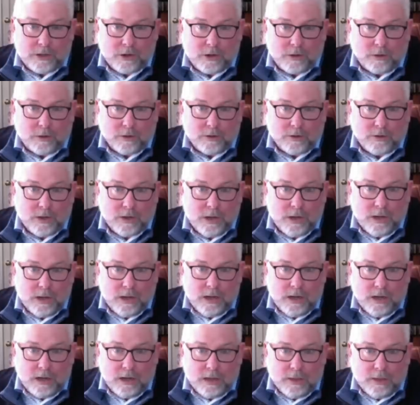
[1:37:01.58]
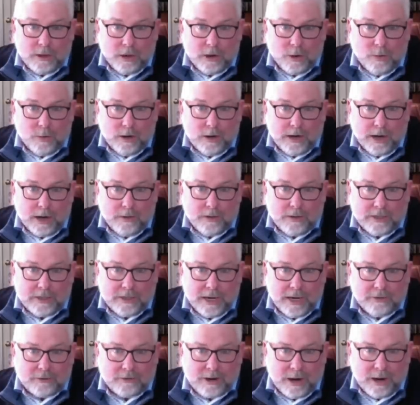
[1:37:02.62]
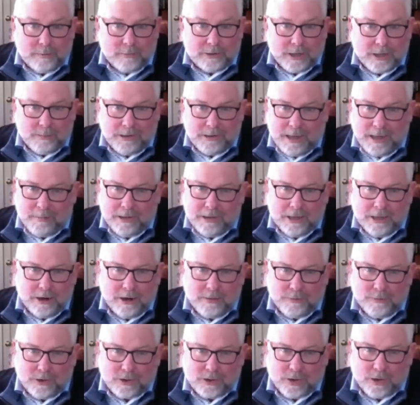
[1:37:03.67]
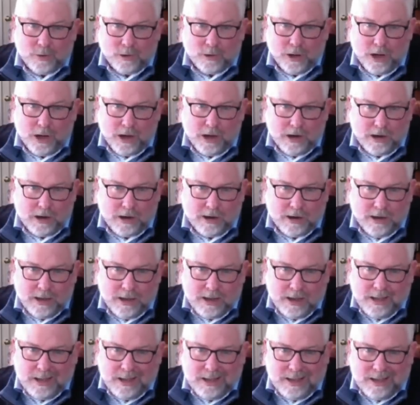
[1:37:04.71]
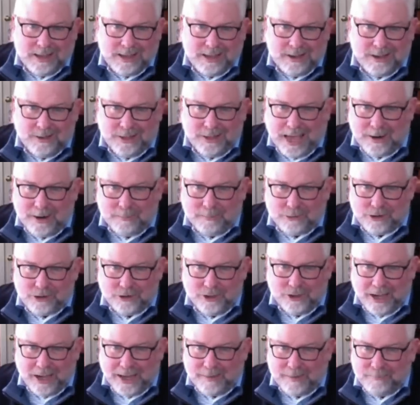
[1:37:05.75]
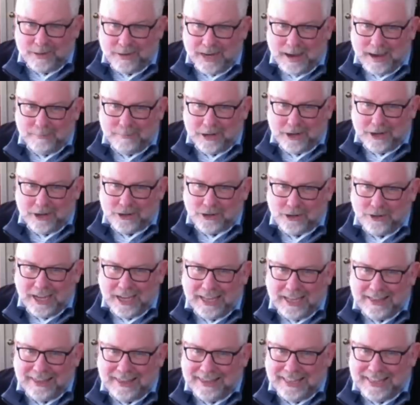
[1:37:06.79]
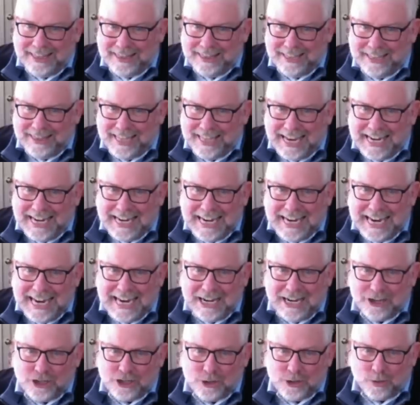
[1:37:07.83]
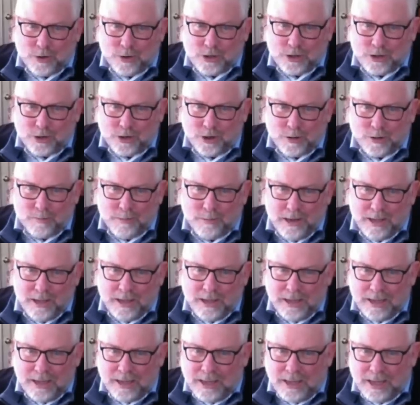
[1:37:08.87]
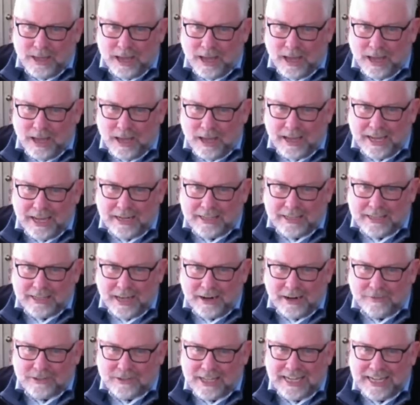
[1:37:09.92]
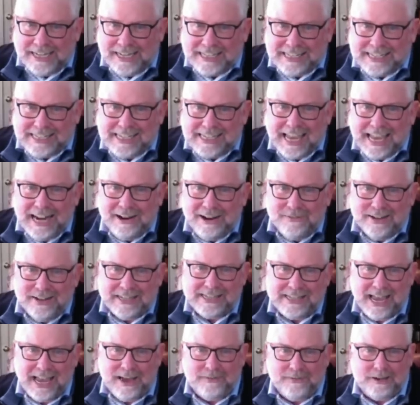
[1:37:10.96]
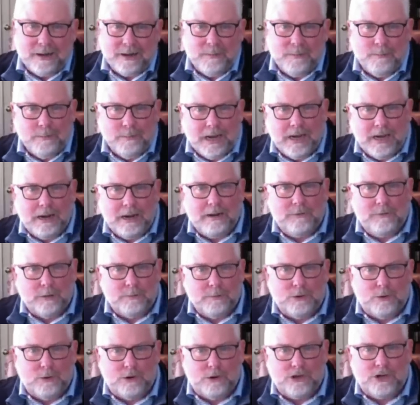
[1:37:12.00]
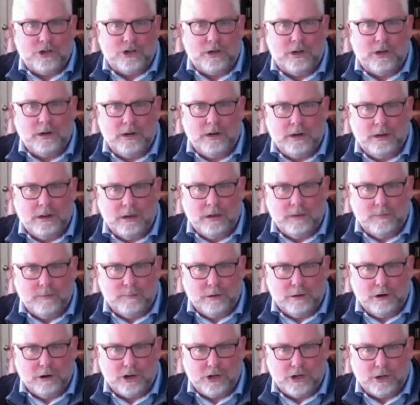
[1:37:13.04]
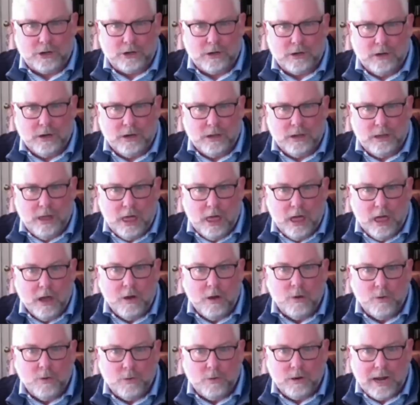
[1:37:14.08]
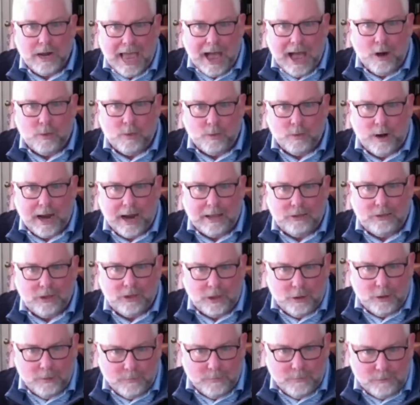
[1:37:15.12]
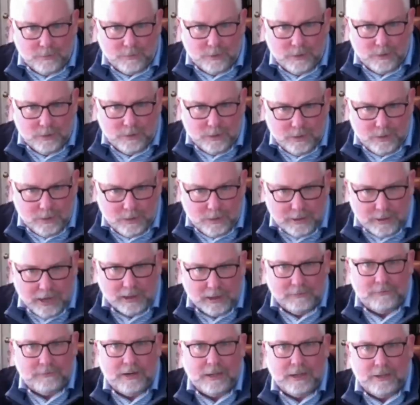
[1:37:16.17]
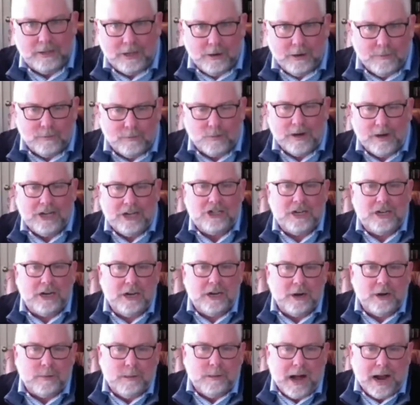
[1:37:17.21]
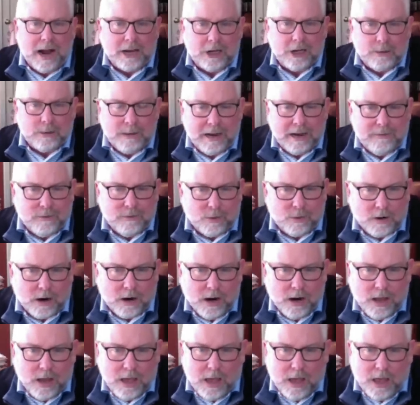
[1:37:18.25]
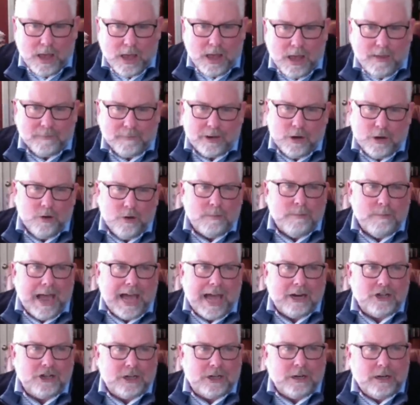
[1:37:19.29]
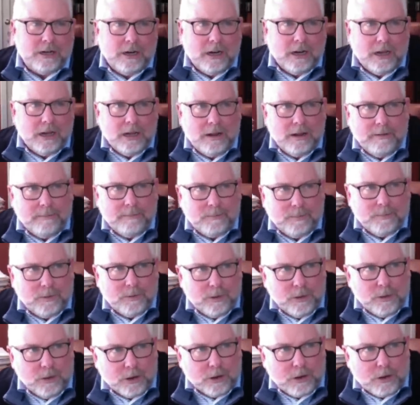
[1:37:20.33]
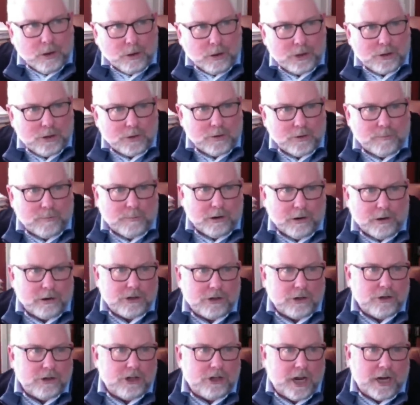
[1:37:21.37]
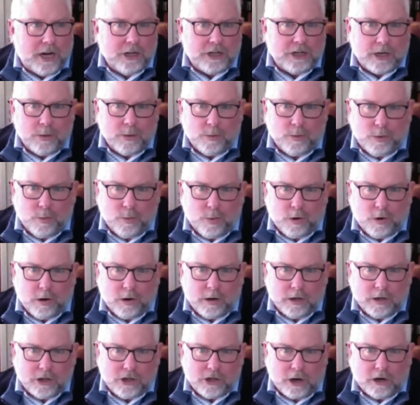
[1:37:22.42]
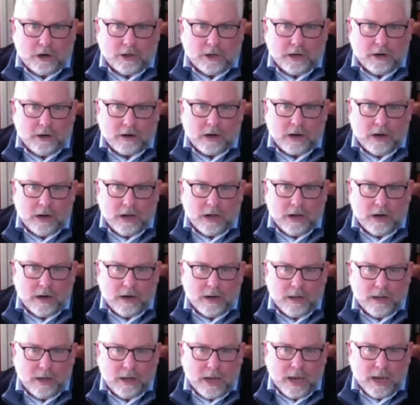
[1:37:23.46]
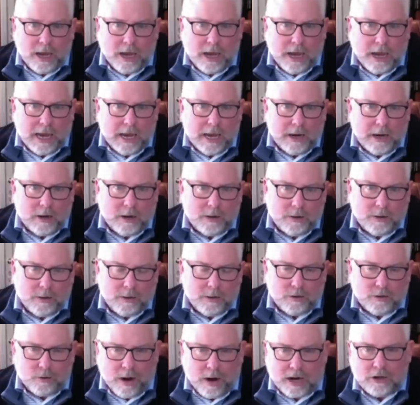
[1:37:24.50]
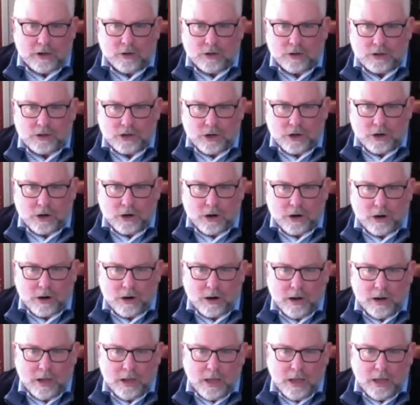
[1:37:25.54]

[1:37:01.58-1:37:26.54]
hurdles that go into how these guys are compensated, but they've been there for so long. That I'm not sure that they need short-term incentives. The incentive is having a meaningful portion of Berkshire owned outright that you've reached into your pocket to pay for. Can you imagine the culture of Berkshire changing when Warren and Charlie are gone and directors turn